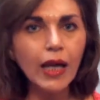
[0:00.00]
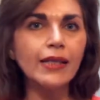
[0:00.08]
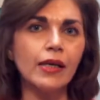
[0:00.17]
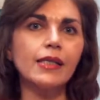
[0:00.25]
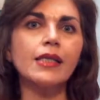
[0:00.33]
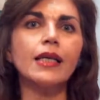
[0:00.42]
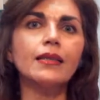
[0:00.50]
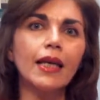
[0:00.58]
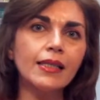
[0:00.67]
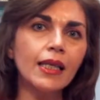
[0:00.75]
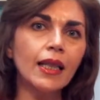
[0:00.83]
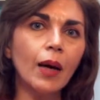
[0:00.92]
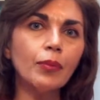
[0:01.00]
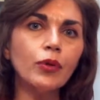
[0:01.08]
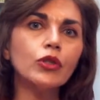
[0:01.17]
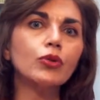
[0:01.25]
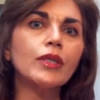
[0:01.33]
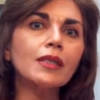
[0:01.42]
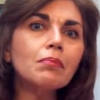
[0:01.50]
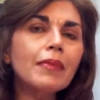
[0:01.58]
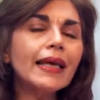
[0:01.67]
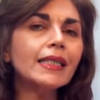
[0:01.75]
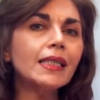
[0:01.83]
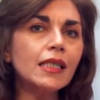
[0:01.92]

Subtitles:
as I said, Dexsil Laboratories makes